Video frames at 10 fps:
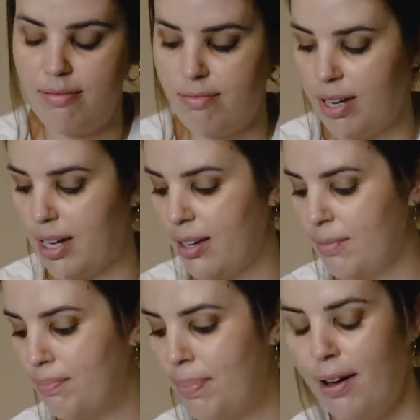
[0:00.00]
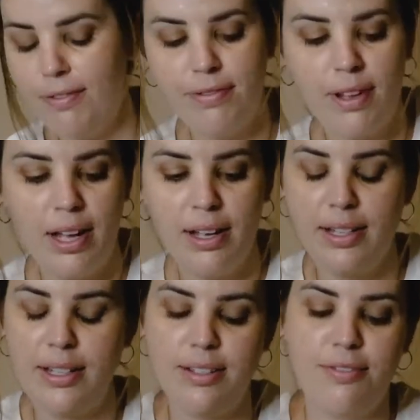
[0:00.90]
I
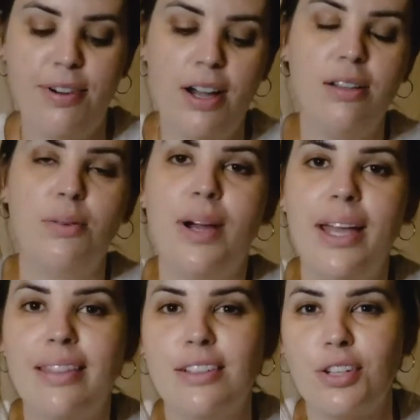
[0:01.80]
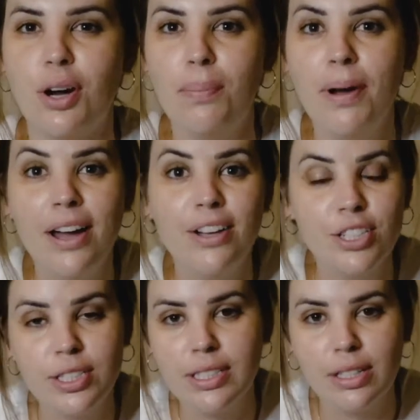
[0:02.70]
need to file away the top
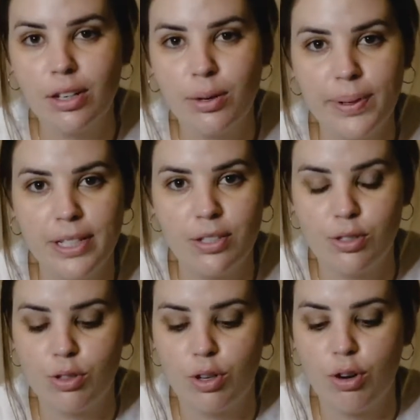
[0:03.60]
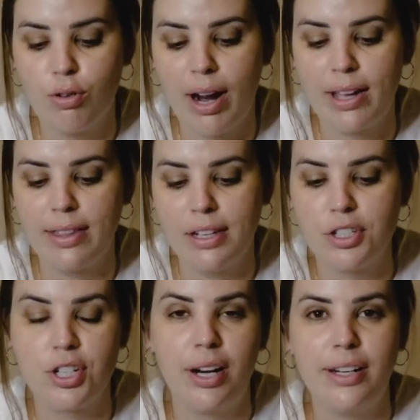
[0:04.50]
just a little bit to sort of crack that
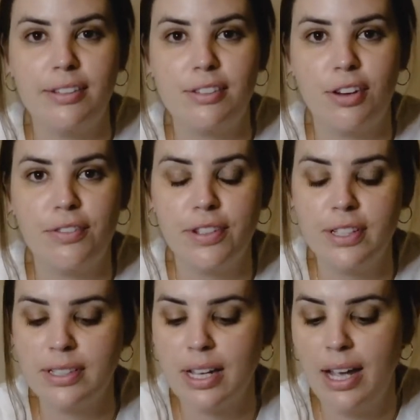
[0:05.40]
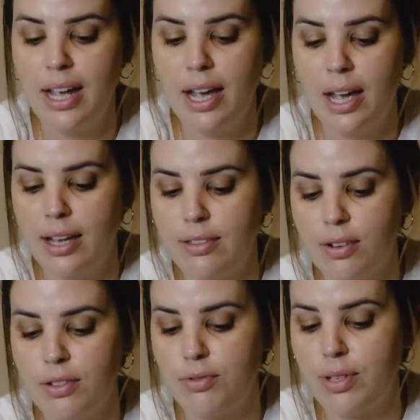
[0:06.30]
shiny surface. So
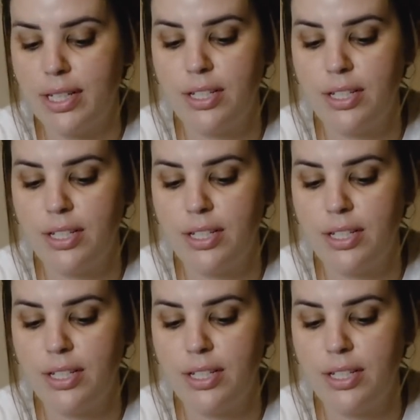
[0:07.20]
it's really